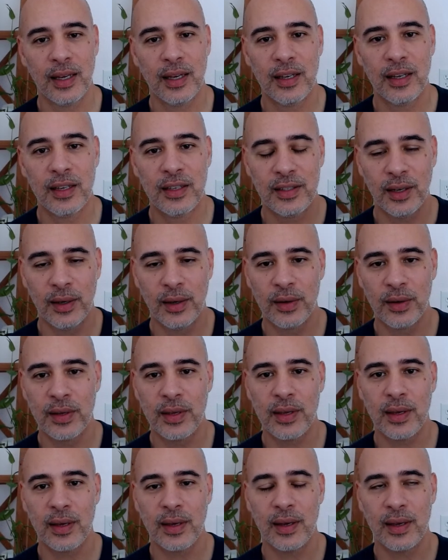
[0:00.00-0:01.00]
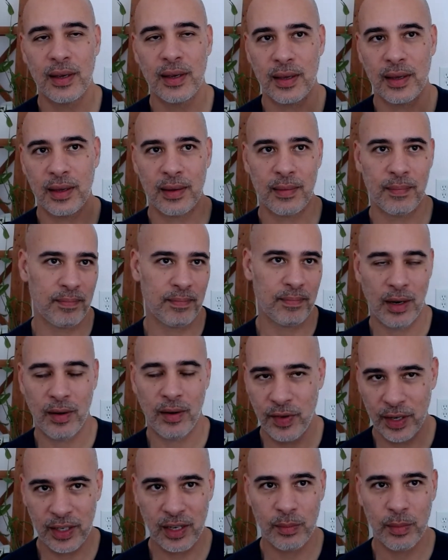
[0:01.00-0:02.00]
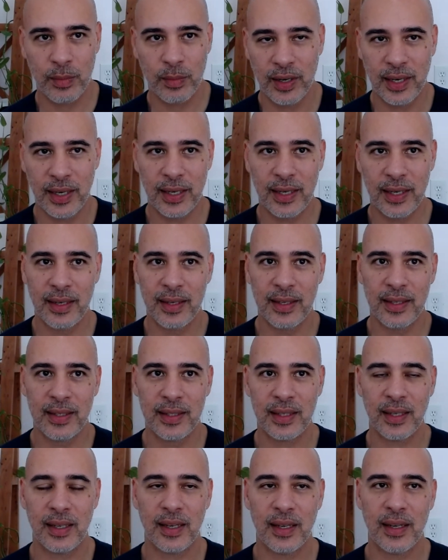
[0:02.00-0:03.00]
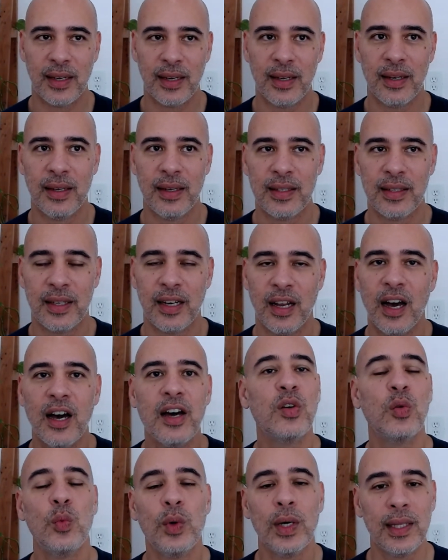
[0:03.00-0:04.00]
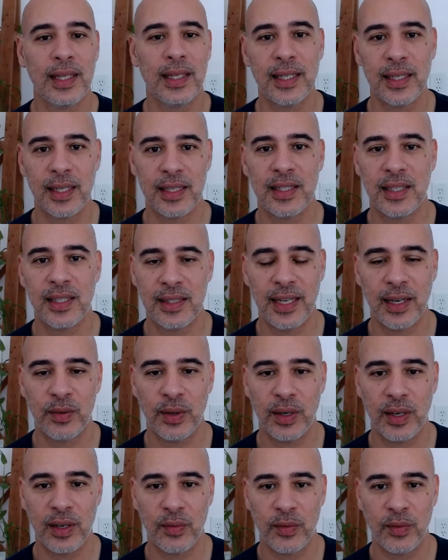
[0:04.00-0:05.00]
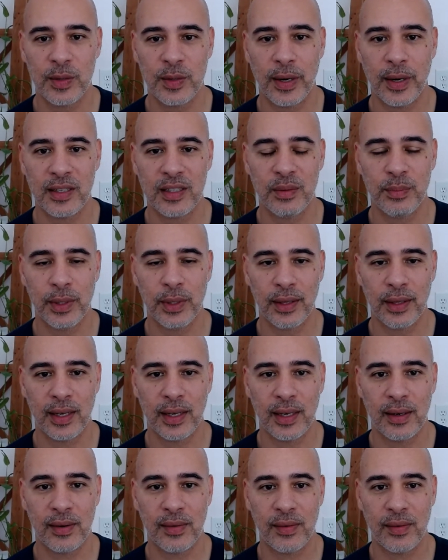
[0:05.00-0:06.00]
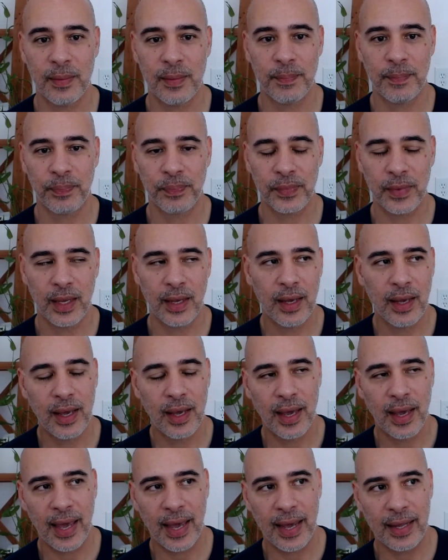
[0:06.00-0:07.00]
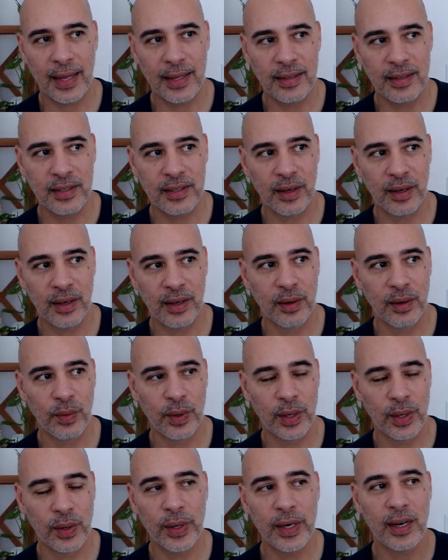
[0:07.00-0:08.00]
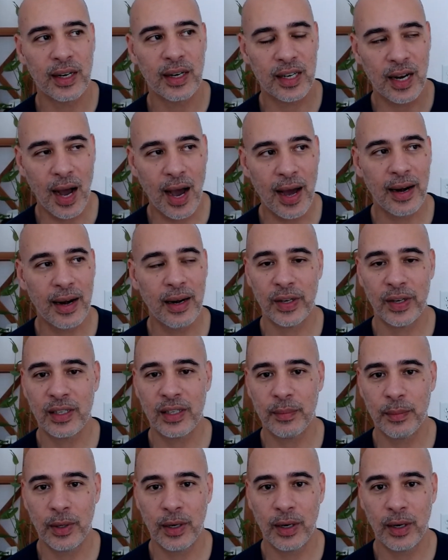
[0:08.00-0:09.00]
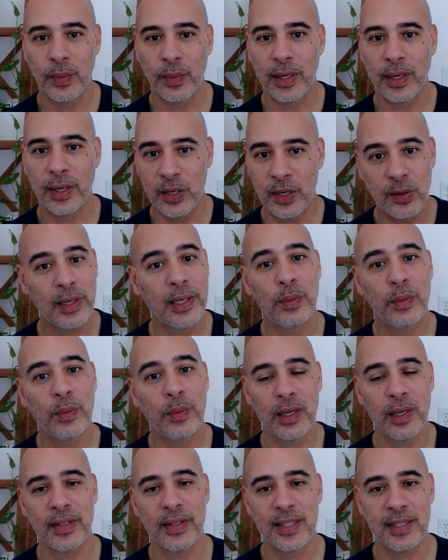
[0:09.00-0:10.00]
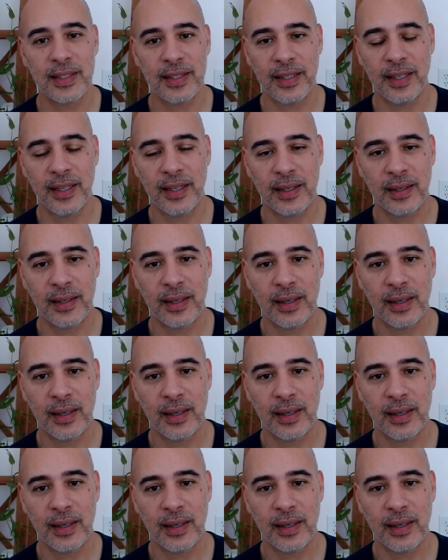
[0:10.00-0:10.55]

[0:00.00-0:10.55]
So, victimhood is an unwillingness to take responsibility, right? And so when we are caught in victimhood, we usually won't even see it,